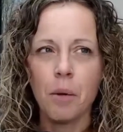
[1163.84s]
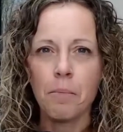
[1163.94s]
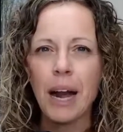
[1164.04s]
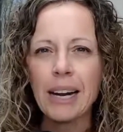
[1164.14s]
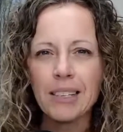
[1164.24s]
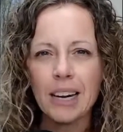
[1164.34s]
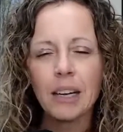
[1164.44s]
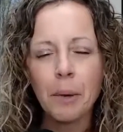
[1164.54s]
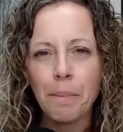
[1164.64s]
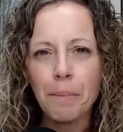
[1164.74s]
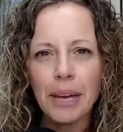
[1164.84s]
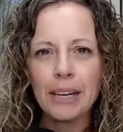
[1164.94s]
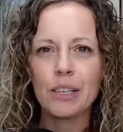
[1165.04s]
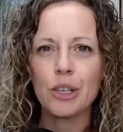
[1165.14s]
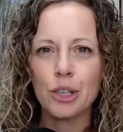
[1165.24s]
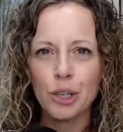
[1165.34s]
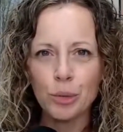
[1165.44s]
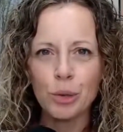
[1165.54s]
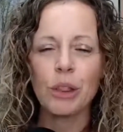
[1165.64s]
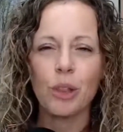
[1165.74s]
But I stayed committed to
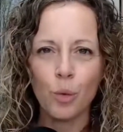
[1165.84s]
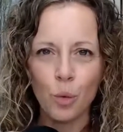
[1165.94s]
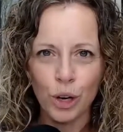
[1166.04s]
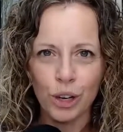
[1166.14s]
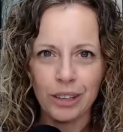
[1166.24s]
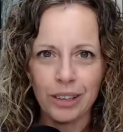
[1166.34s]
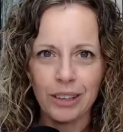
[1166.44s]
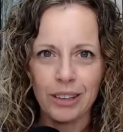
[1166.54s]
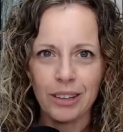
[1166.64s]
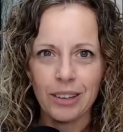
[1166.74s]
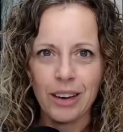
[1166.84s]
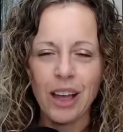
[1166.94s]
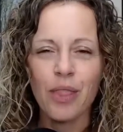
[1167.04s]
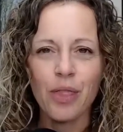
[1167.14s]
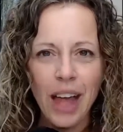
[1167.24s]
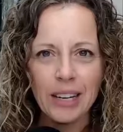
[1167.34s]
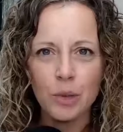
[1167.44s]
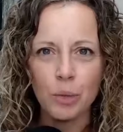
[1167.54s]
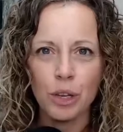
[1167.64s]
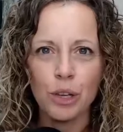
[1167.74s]
doing the work. And
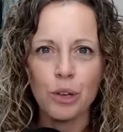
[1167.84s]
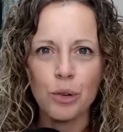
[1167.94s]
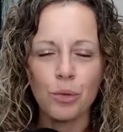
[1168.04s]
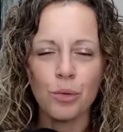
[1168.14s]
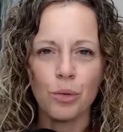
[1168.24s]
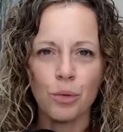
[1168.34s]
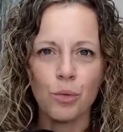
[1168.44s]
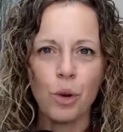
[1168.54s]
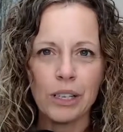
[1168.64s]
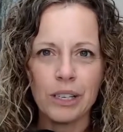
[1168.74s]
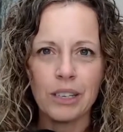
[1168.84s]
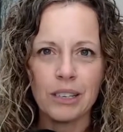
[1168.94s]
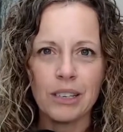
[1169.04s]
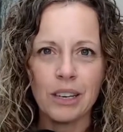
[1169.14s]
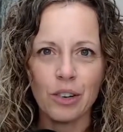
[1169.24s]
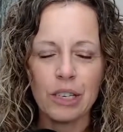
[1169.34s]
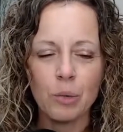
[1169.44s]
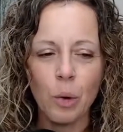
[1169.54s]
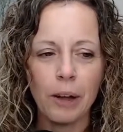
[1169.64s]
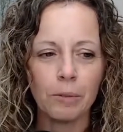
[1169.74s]
that's what you want to consider as
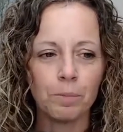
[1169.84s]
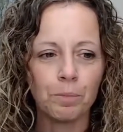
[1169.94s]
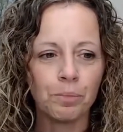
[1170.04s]
well.